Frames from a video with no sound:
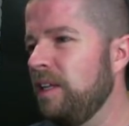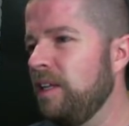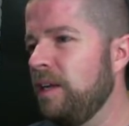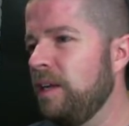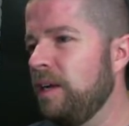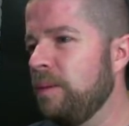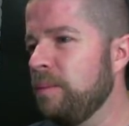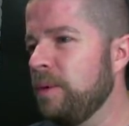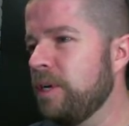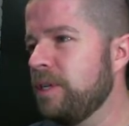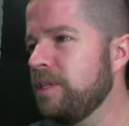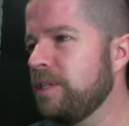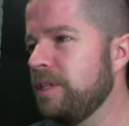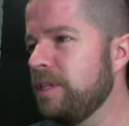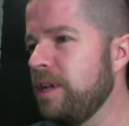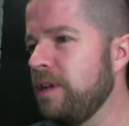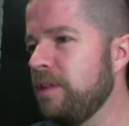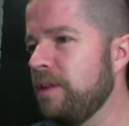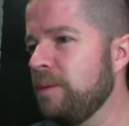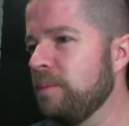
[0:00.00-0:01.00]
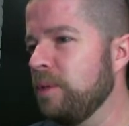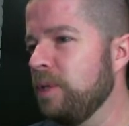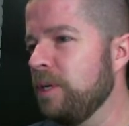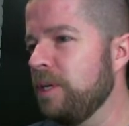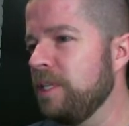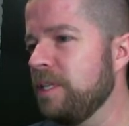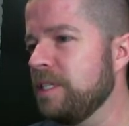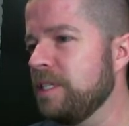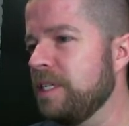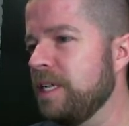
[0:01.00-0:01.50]
I'm actually, now that I'm looking at
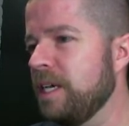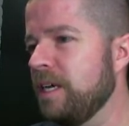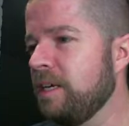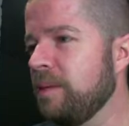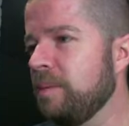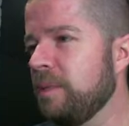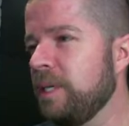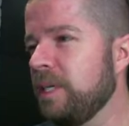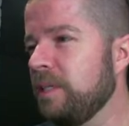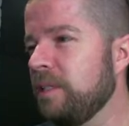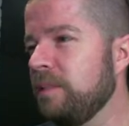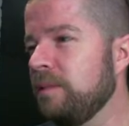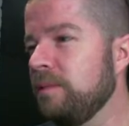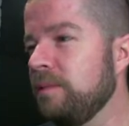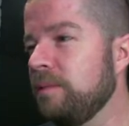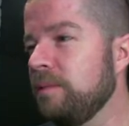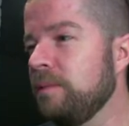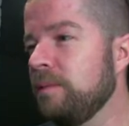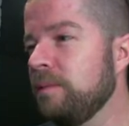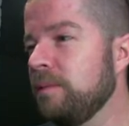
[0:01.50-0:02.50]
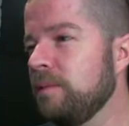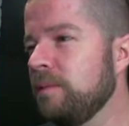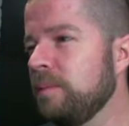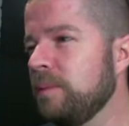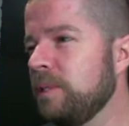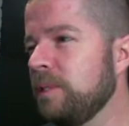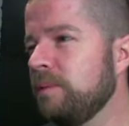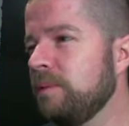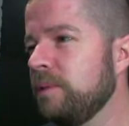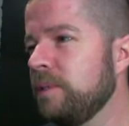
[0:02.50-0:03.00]
this deck, I'm like, do I
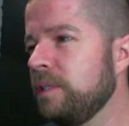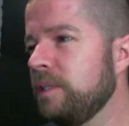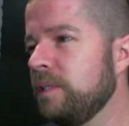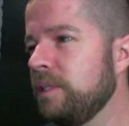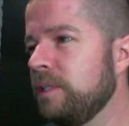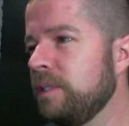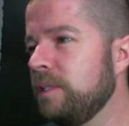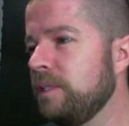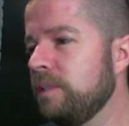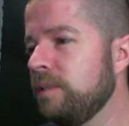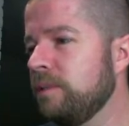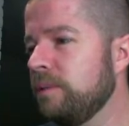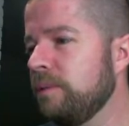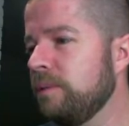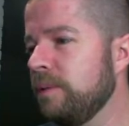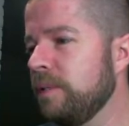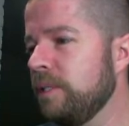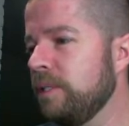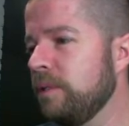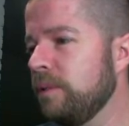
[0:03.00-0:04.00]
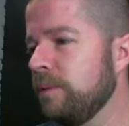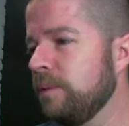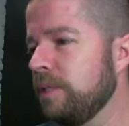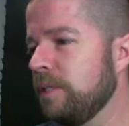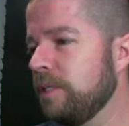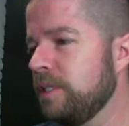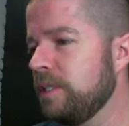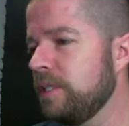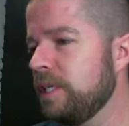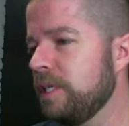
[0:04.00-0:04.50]
really know what this
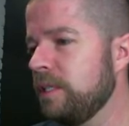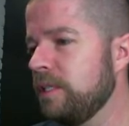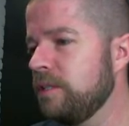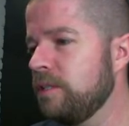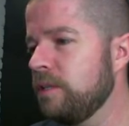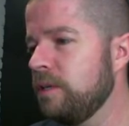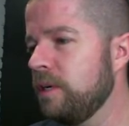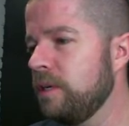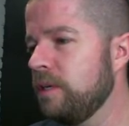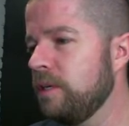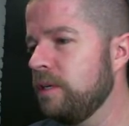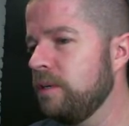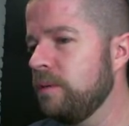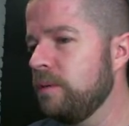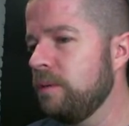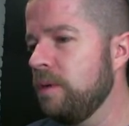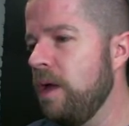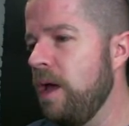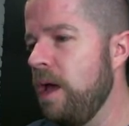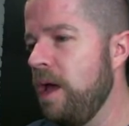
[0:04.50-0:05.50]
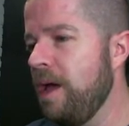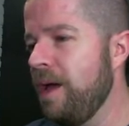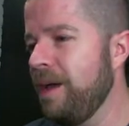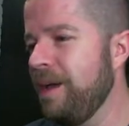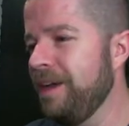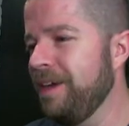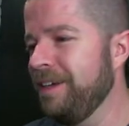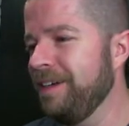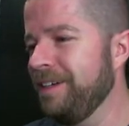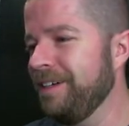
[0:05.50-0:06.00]
deck is trying to do?
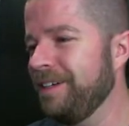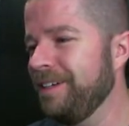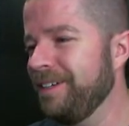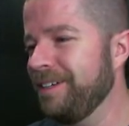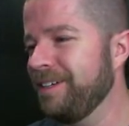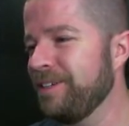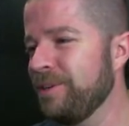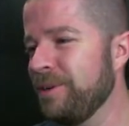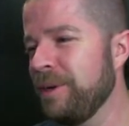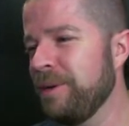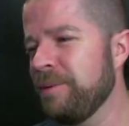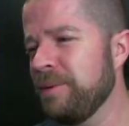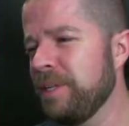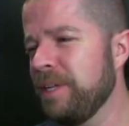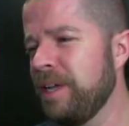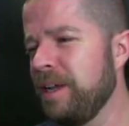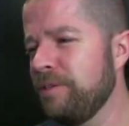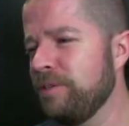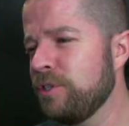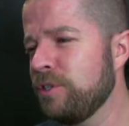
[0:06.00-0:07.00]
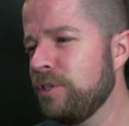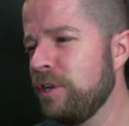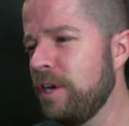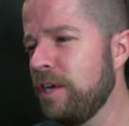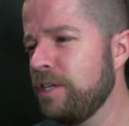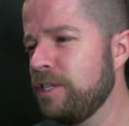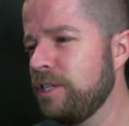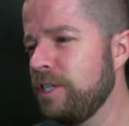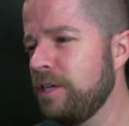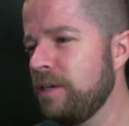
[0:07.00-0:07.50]
Do I really have a
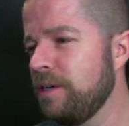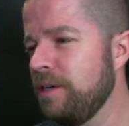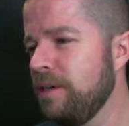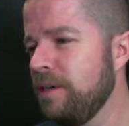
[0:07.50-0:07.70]
strategy here?